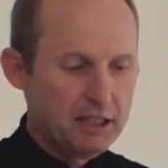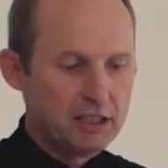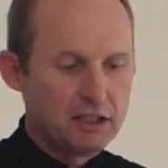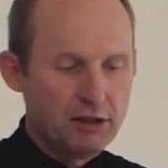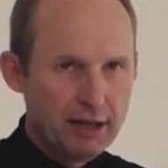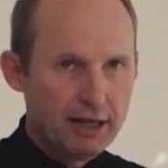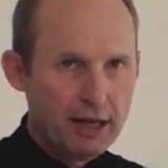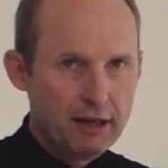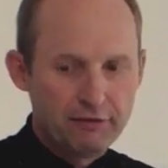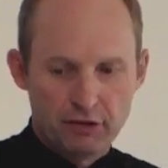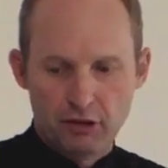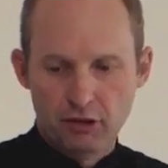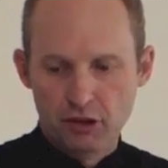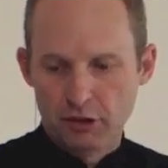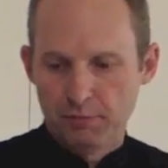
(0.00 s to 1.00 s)
So I love to
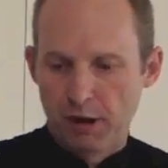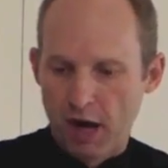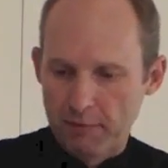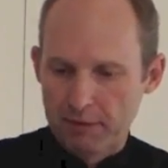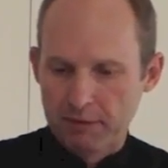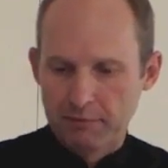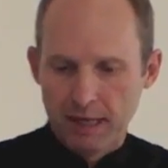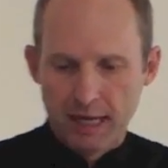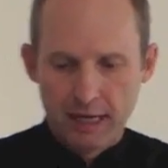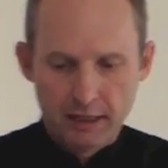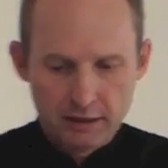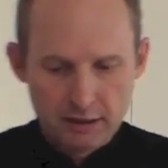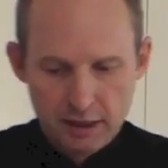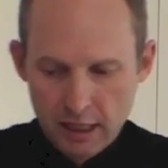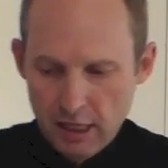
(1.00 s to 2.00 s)
use piping
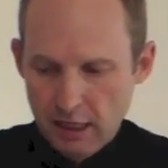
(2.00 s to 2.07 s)
bags.